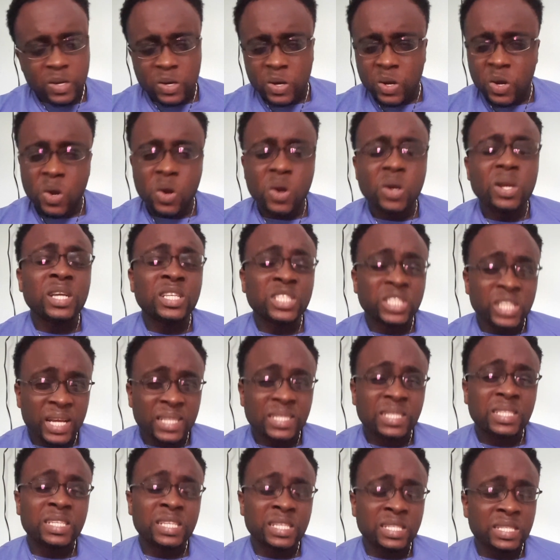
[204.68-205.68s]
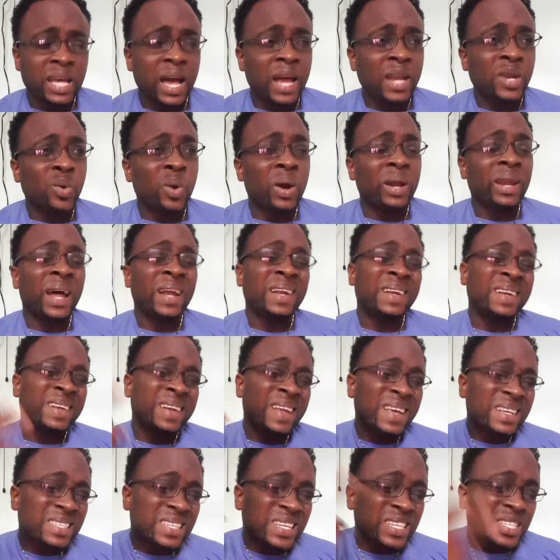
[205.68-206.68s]
Only just sees and know.
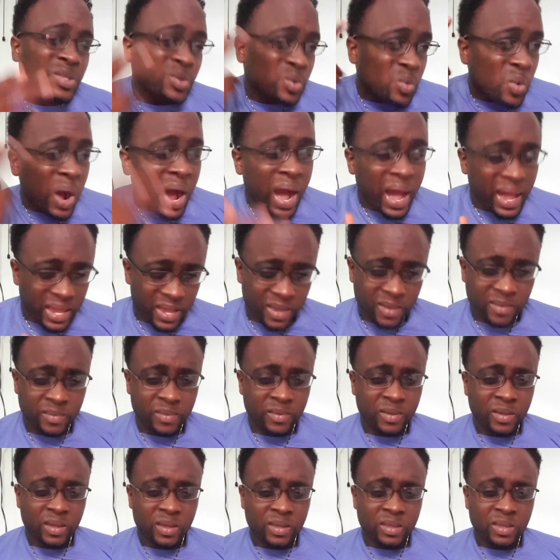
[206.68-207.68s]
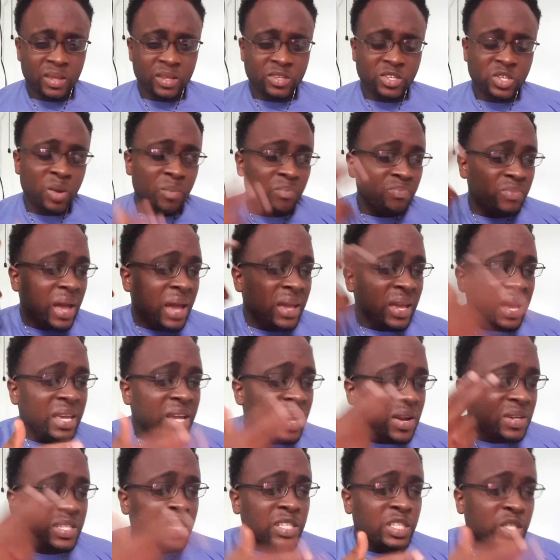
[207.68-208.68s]
This is why sometimes you
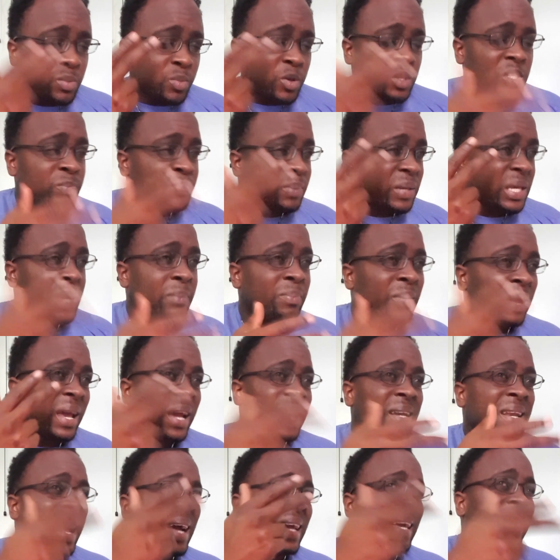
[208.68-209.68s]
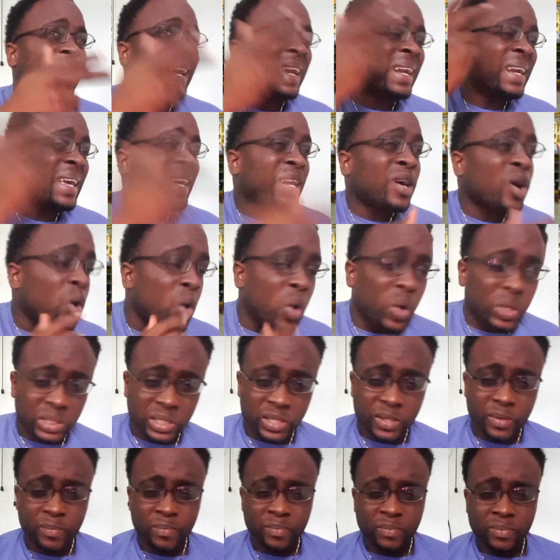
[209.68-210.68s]
hear so much people either get licked out
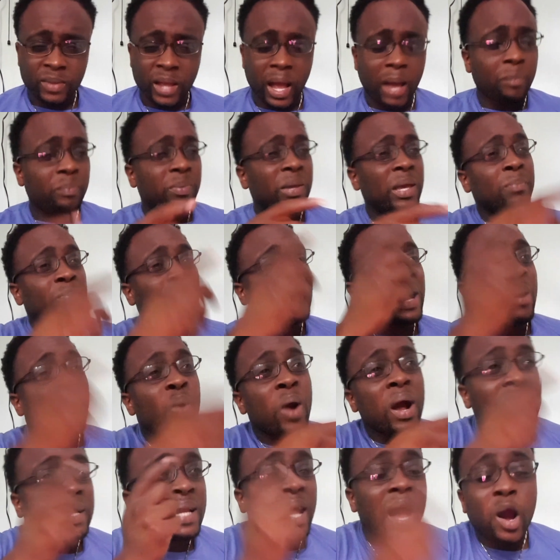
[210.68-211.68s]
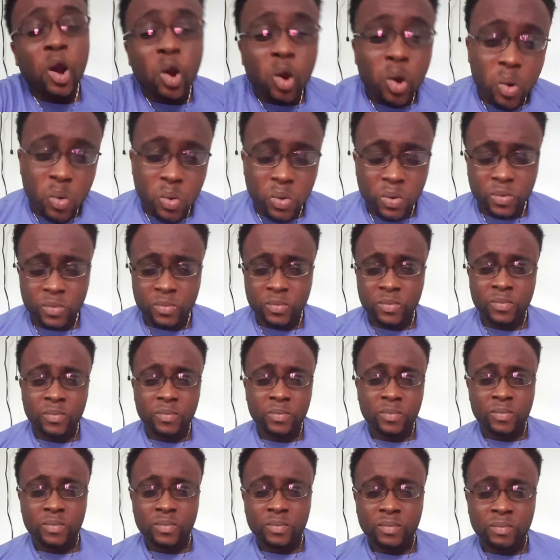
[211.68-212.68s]
and people I wonder how.
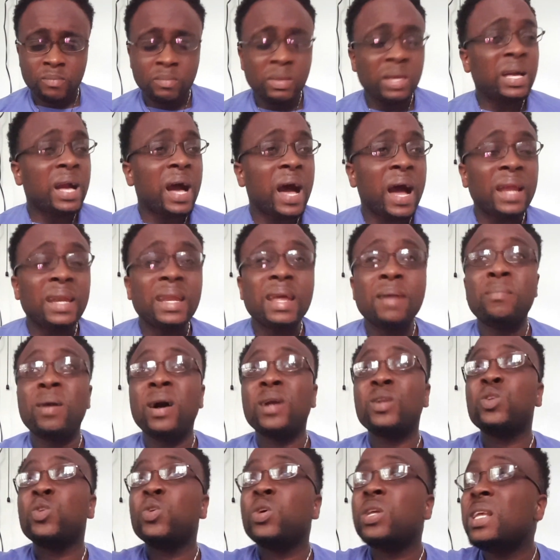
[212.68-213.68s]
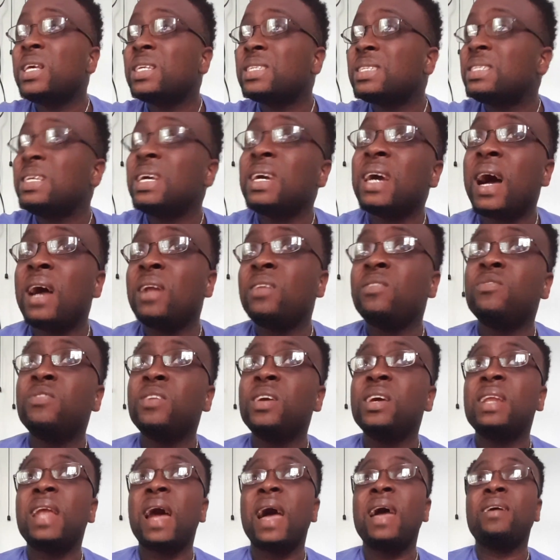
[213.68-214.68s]
Because they might do this thing and
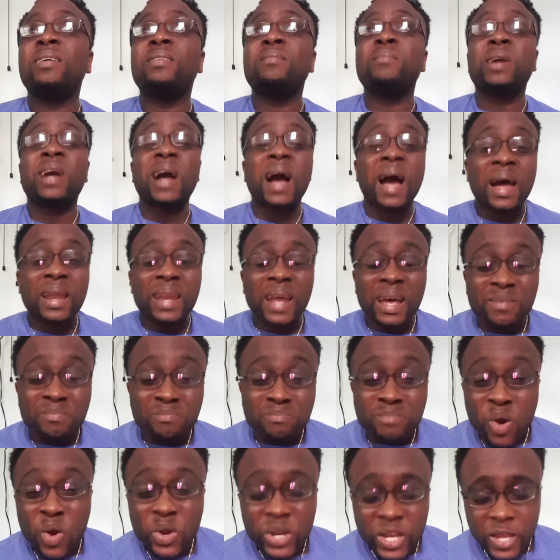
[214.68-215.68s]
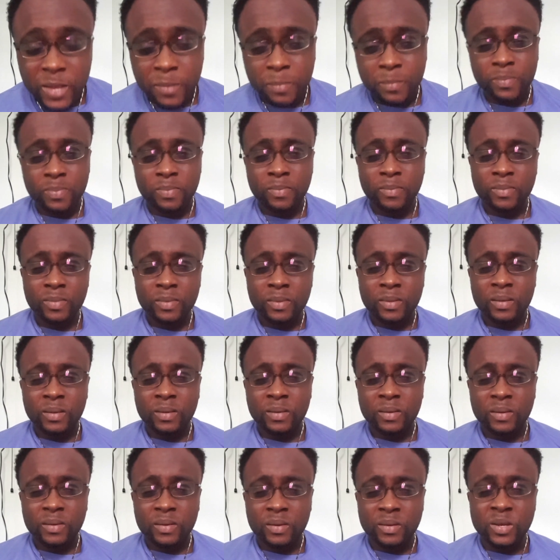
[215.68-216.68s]
feel like because of the money,
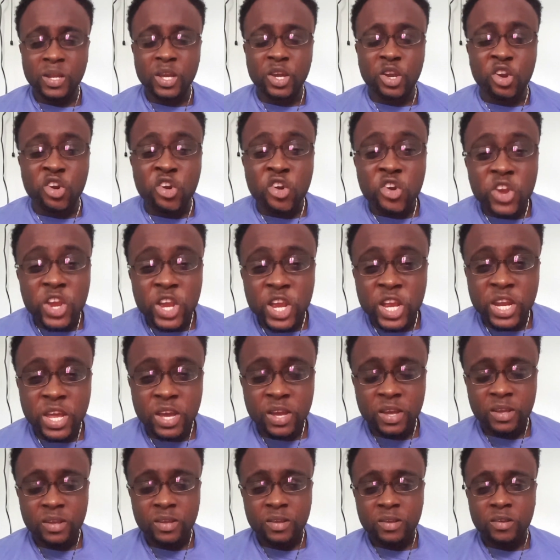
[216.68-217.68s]
the greed.